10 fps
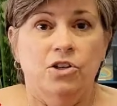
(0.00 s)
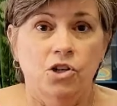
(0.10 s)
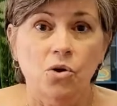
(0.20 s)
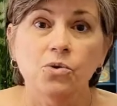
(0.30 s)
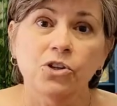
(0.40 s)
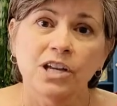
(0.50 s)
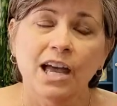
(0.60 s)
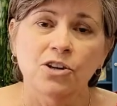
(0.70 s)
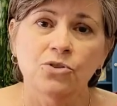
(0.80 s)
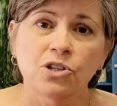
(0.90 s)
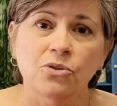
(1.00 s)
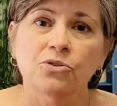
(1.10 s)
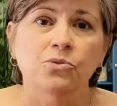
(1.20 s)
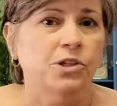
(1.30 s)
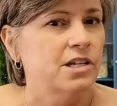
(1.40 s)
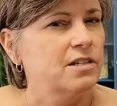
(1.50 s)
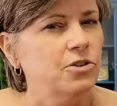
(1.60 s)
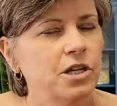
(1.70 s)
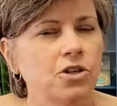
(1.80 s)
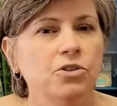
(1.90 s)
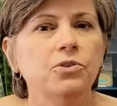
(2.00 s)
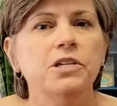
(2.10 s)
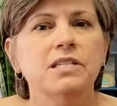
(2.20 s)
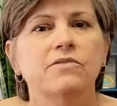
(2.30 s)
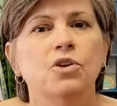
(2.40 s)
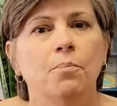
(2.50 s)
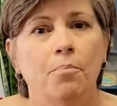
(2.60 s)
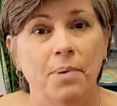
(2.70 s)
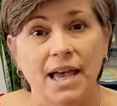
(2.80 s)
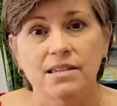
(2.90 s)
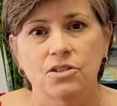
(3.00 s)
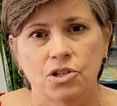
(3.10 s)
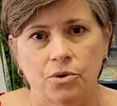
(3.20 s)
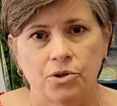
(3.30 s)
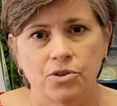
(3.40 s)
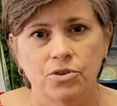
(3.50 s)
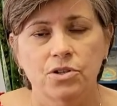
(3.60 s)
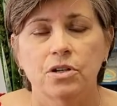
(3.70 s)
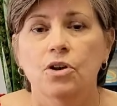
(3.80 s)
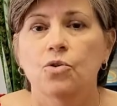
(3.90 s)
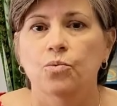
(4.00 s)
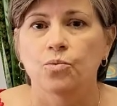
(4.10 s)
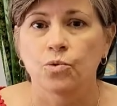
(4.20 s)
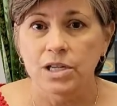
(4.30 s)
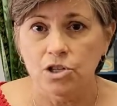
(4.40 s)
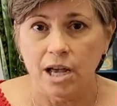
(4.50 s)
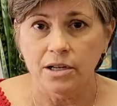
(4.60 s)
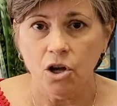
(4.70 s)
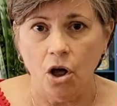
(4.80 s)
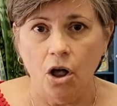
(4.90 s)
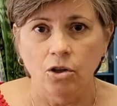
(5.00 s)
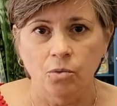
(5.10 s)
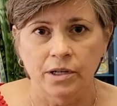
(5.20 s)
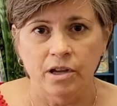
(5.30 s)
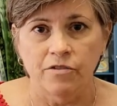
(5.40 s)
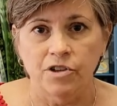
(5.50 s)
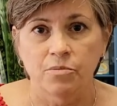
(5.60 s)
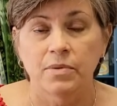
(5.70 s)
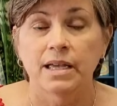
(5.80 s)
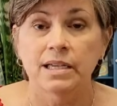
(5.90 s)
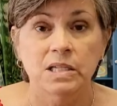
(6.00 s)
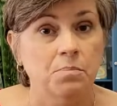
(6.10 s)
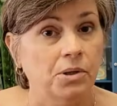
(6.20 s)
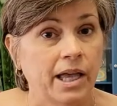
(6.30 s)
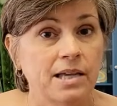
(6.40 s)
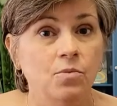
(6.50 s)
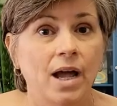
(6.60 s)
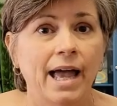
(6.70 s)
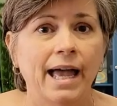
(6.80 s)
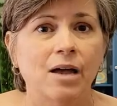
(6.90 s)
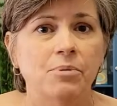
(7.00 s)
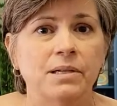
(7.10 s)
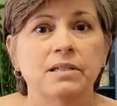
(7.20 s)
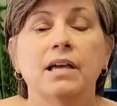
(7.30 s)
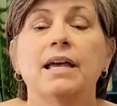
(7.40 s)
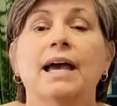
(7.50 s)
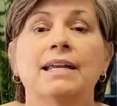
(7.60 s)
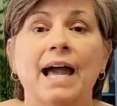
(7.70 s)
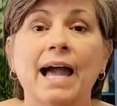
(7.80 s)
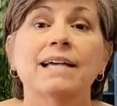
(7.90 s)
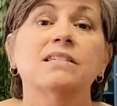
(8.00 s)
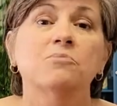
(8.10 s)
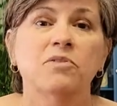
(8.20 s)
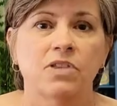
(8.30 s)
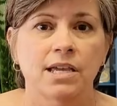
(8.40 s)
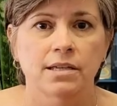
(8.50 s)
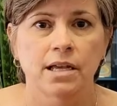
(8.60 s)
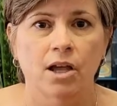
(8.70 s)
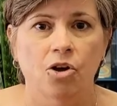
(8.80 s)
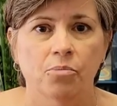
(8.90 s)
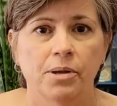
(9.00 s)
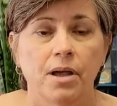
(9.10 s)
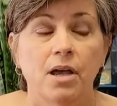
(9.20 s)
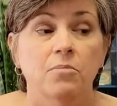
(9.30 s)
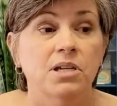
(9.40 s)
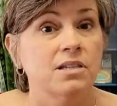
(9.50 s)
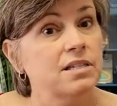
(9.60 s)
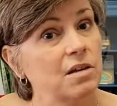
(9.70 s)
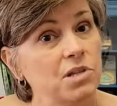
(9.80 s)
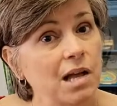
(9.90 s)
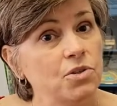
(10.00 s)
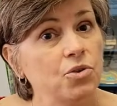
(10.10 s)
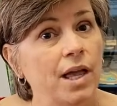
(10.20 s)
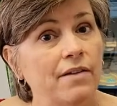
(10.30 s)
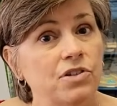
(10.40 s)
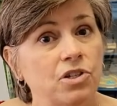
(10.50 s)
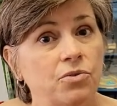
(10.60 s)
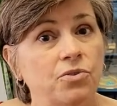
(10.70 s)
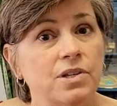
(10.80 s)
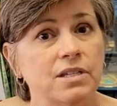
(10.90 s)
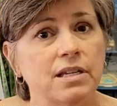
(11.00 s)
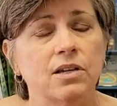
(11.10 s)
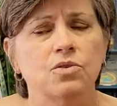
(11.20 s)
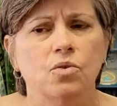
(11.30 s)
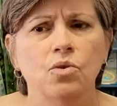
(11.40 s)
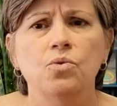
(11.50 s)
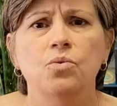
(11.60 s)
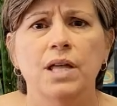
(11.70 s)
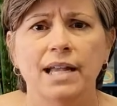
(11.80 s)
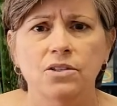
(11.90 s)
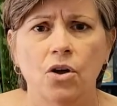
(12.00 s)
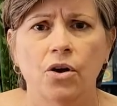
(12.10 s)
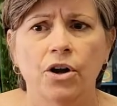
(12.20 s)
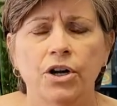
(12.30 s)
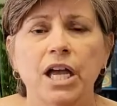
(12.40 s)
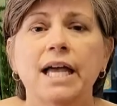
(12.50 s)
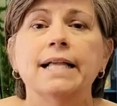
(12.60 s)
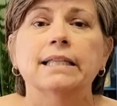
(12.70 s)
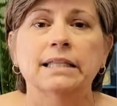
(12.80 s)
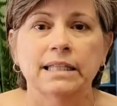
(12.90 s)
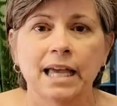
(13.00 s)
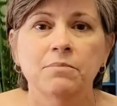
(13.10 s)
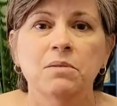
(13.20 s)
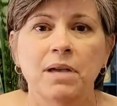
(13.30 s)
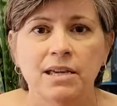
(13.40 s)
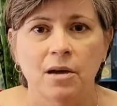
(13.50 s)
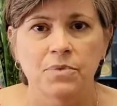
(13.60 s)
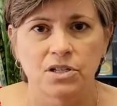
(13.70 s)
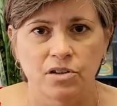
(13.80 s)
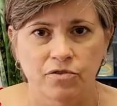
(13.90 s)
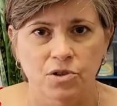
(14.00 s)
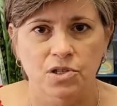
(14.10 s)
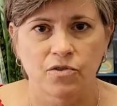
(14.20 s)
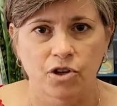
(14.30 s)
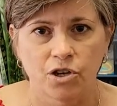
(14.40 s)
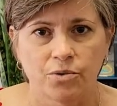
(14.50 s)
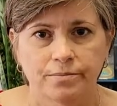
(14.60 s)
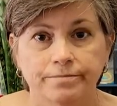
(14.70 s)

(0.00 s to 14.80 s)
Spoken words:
Go look at your donor list. Look at your list of your best donors. Reach out and call one of them, explain what happened, and ask them if they can help. Because sometimes you'll have a donor that says, oh, that's hard. Let me make up the difference for you.